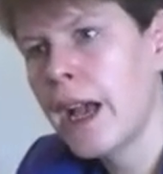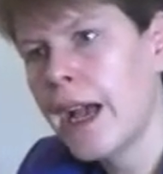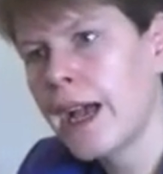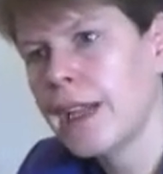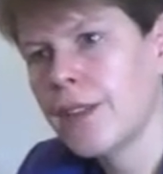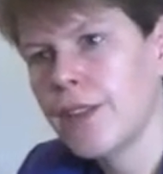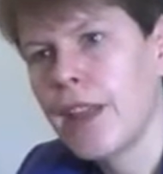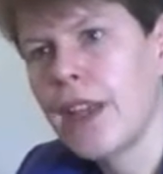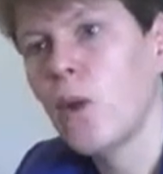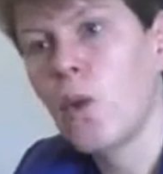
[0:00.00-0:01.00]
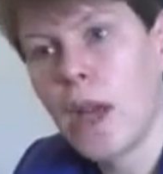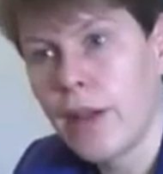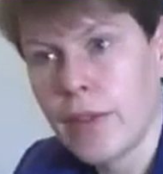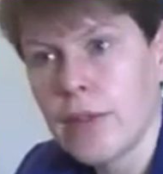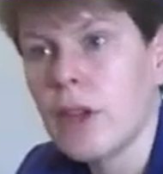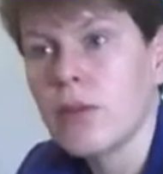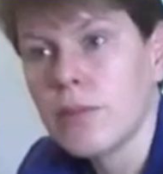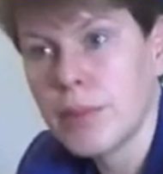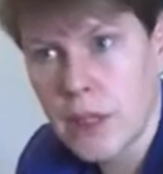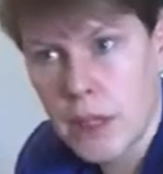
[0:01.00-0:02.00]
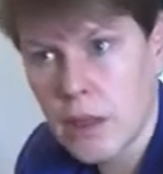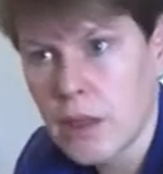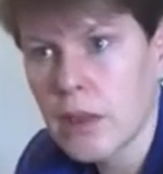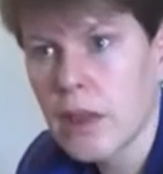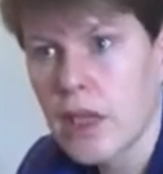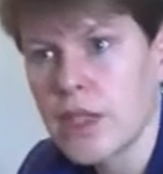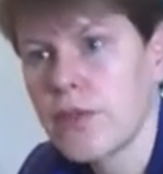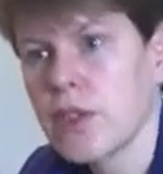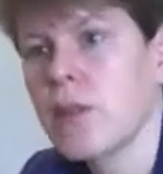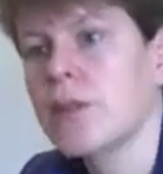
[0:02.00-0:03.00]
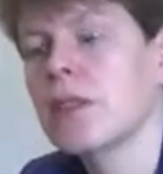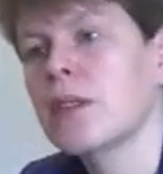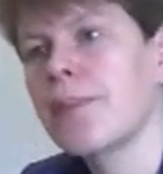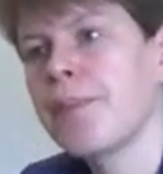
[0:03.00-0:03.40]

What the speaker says: and they all have their own particular kinds of receptors.